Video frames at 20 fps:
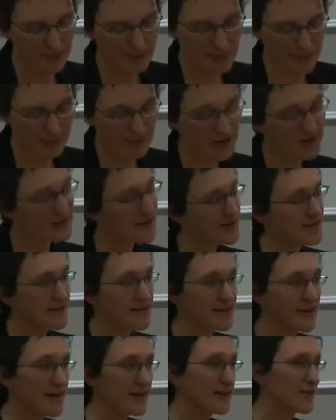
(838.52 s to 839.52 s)
because as I
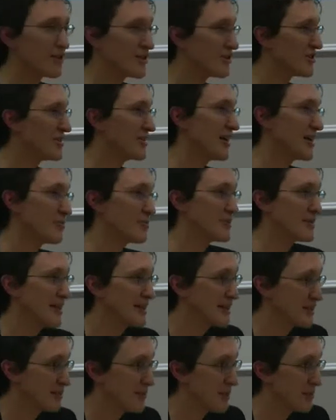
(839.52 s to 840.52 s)
said, 39%
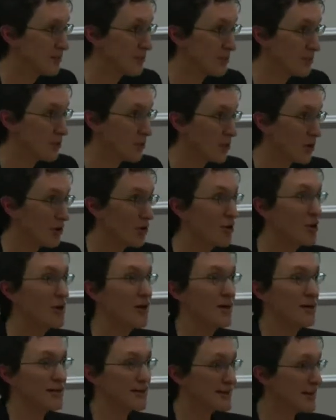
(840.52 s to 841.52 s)
of the people were
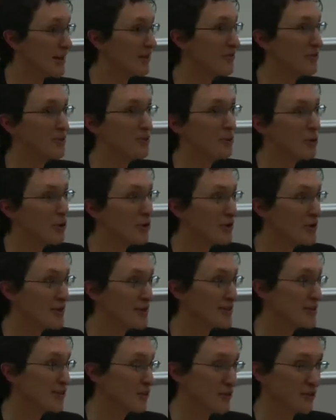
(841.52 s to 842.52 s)
self-employed,
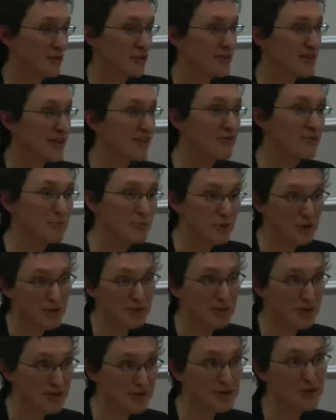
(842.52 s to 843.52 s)
so if you're a self-employed
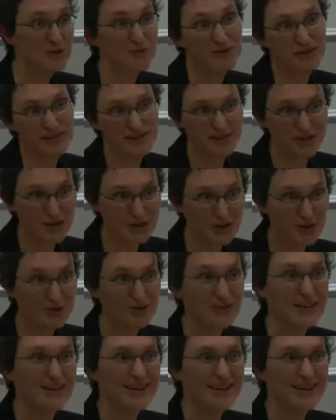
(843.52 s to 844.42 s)
person you need to